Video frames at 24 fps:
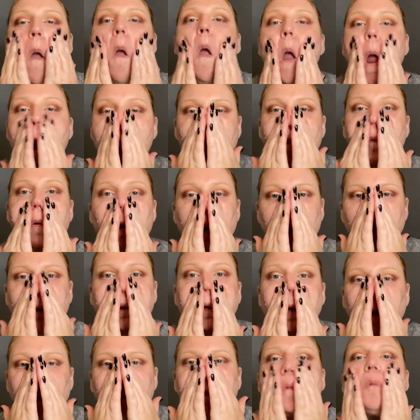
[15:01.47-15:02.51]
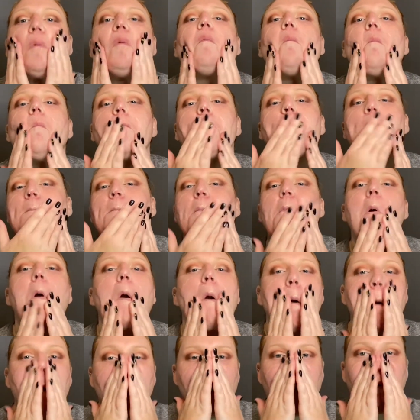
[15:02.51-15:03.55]
and work those
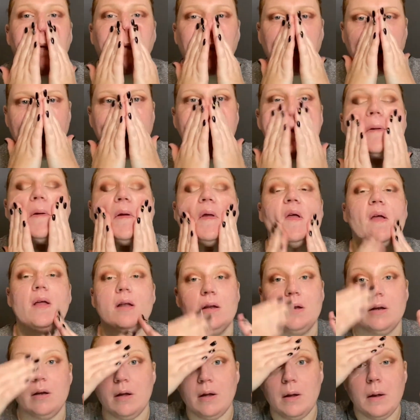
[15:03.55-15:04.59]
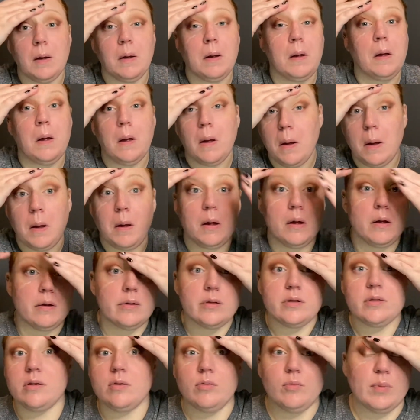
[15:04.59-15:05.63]
right in
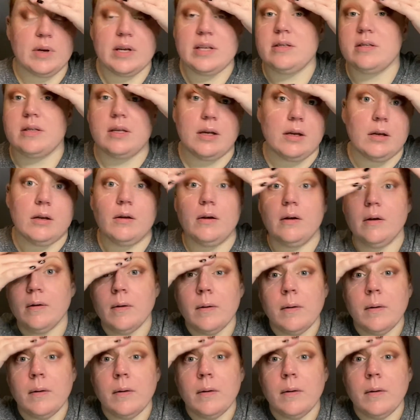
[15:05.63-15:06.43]
to my skin.